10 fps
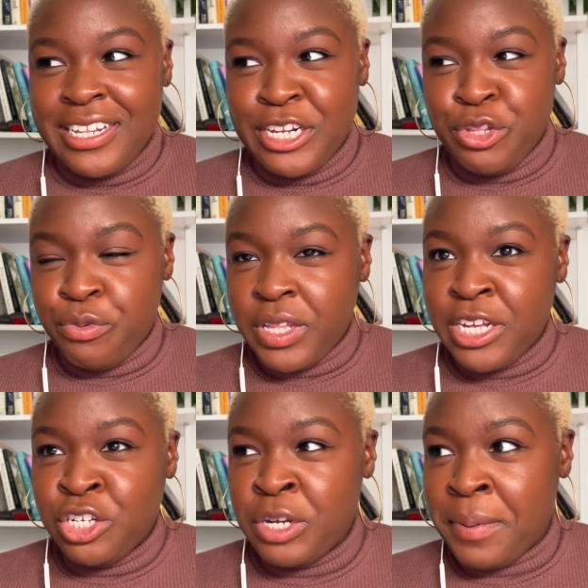the
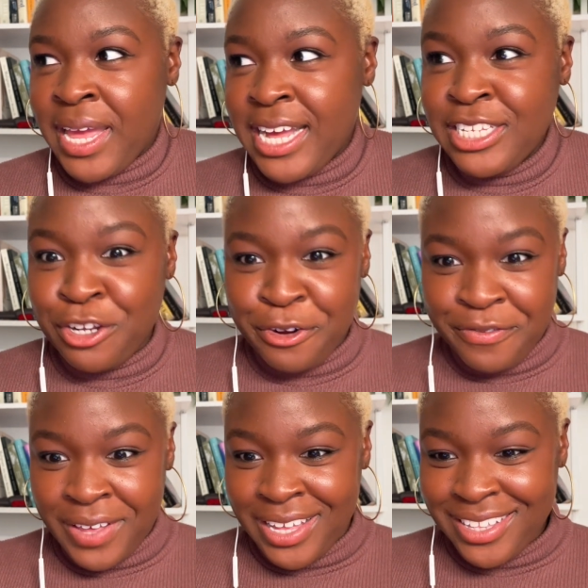relationship, I guess, to her
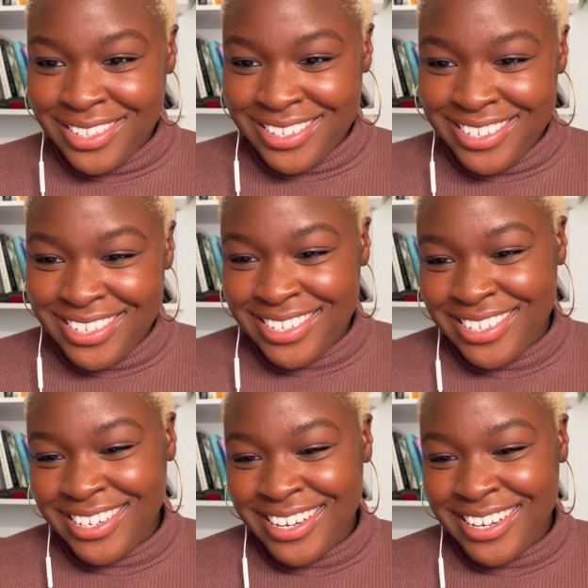fans.